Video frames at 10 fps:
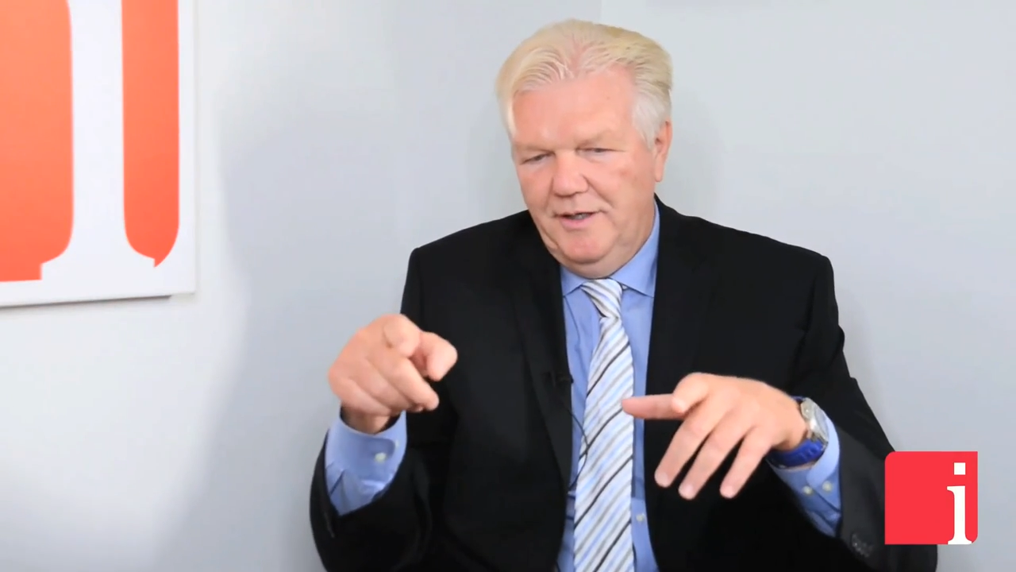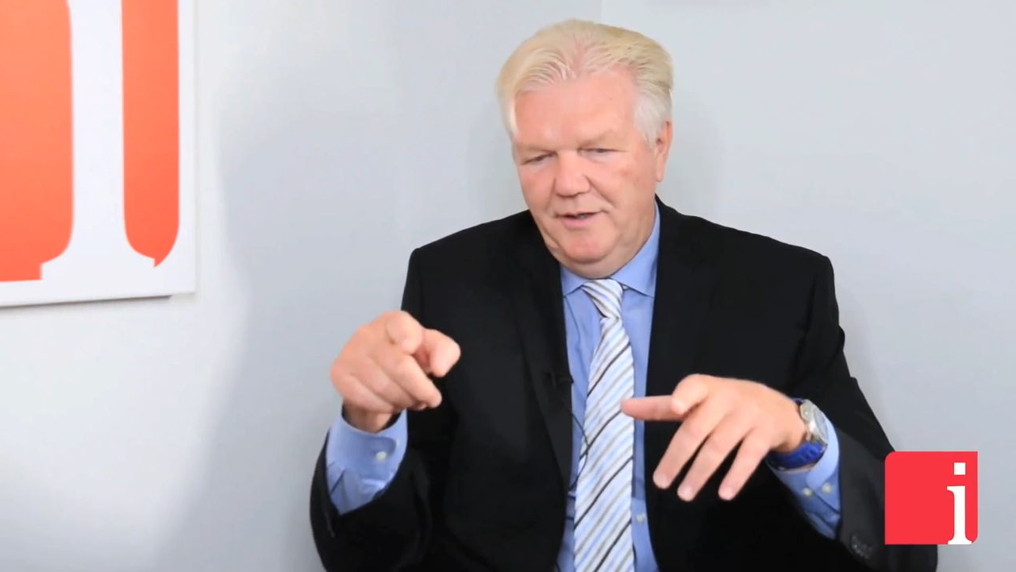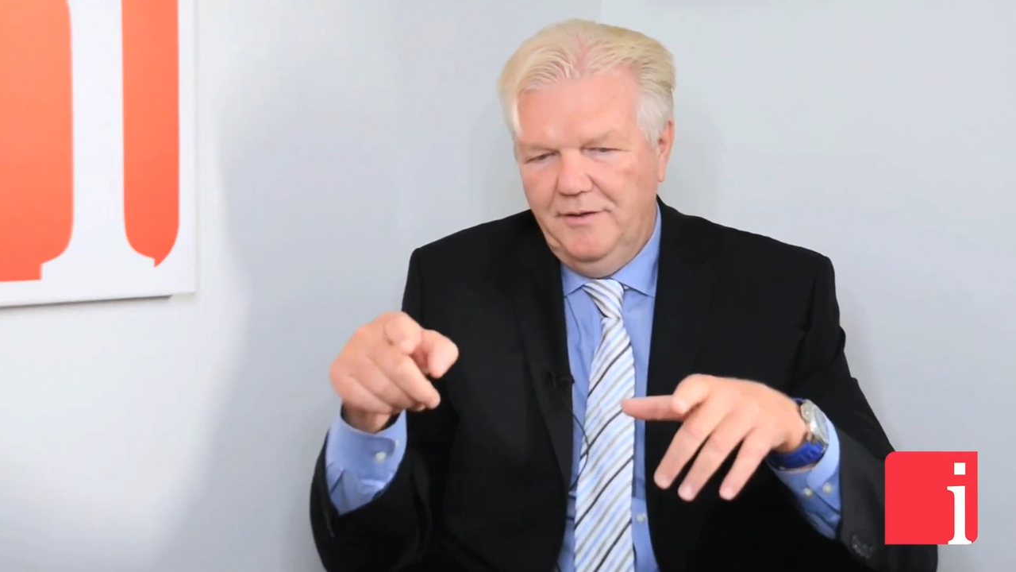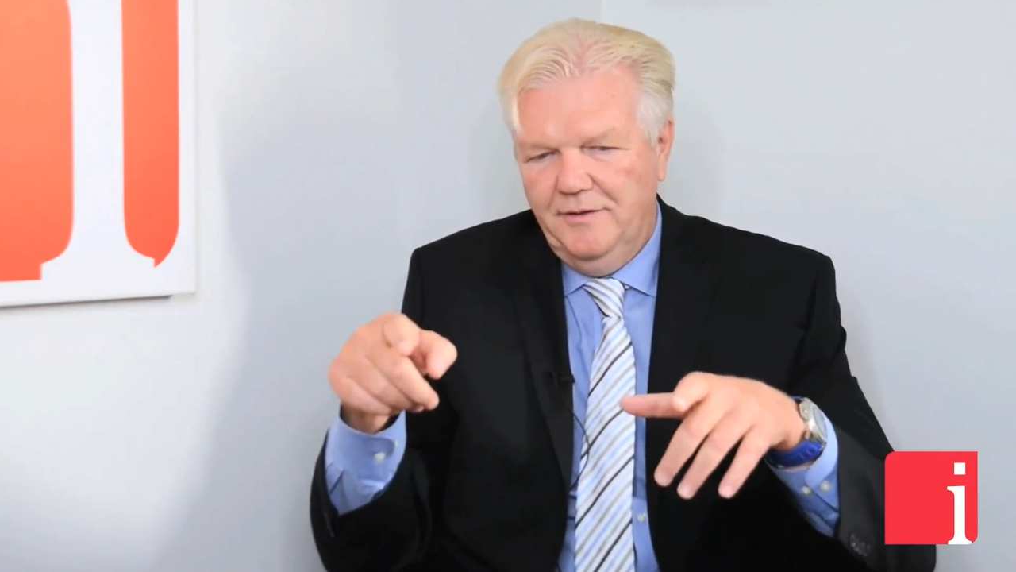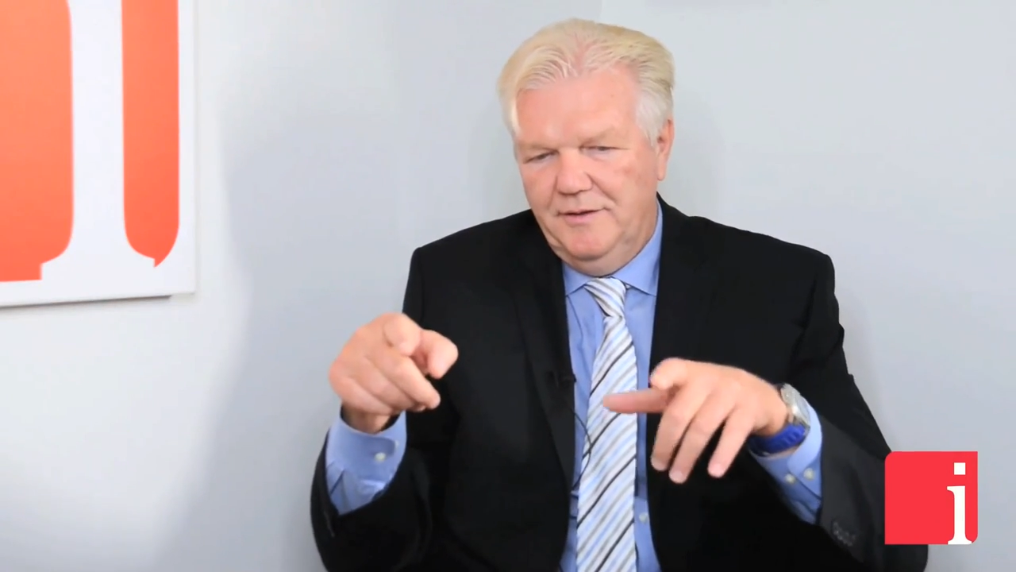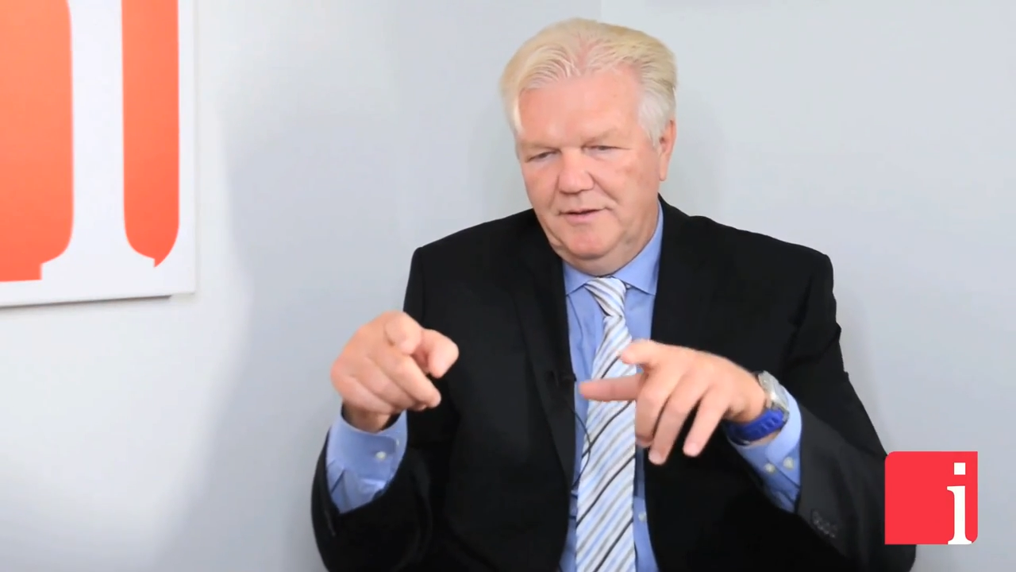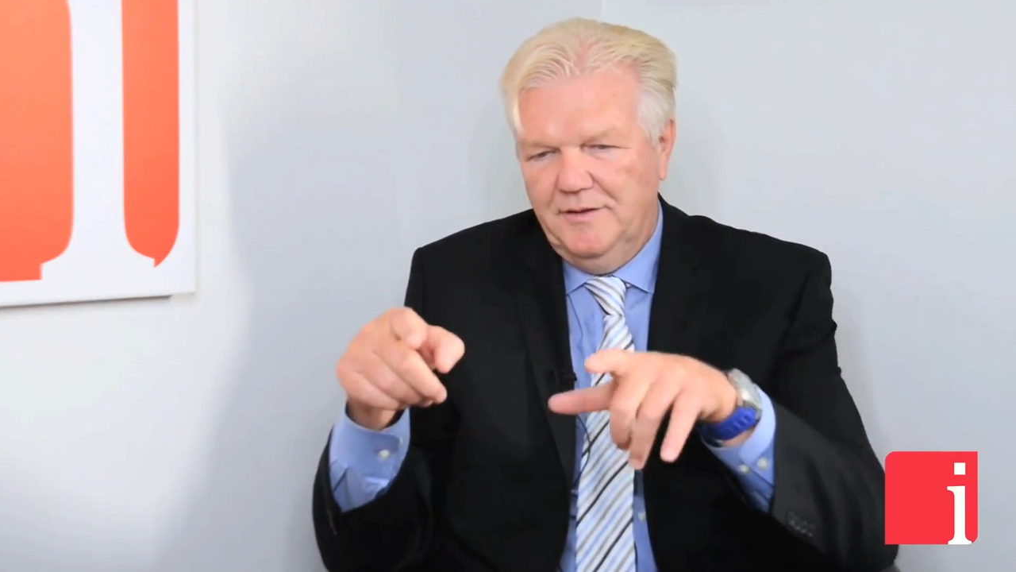here and